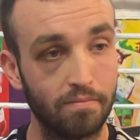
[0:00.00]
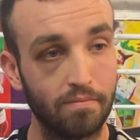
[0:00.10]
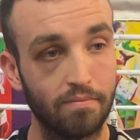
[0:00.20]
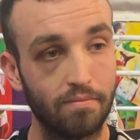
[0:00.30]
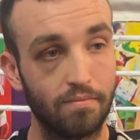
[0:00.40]

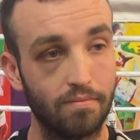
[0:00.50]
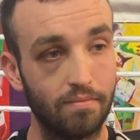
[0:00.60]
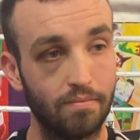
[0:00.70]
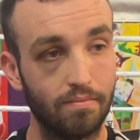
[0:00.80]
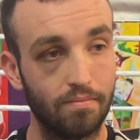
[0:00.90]
Amazing. Well,
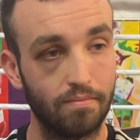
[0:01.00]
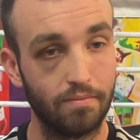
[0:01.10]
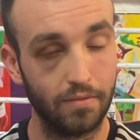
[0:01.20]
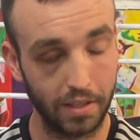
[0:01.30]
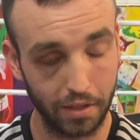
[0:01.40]
thank you
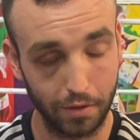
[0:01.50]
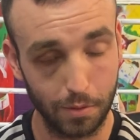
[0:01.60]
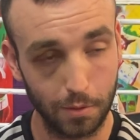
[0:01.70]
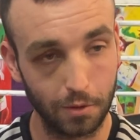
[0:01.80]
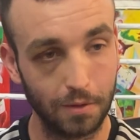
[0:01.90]
very much. It's
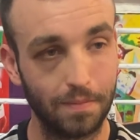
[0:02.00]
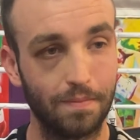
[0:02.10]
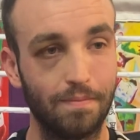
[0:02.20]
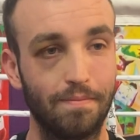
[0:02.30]
been a pleasure.